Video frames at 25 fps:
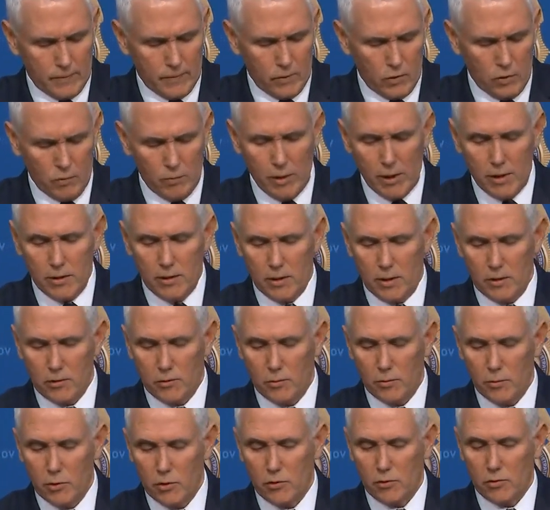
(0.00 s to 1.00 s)
you've made
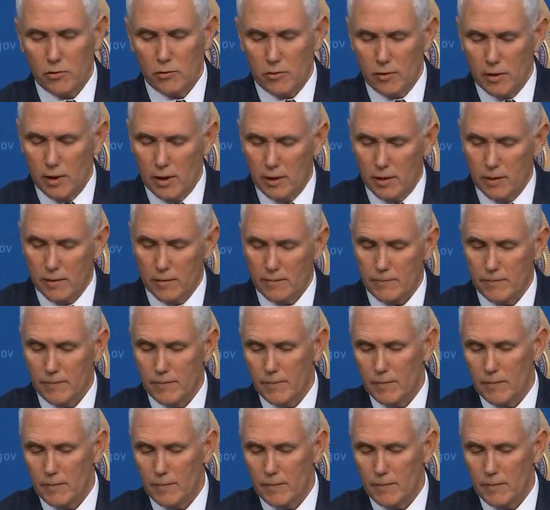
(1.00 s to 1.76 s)
contributions there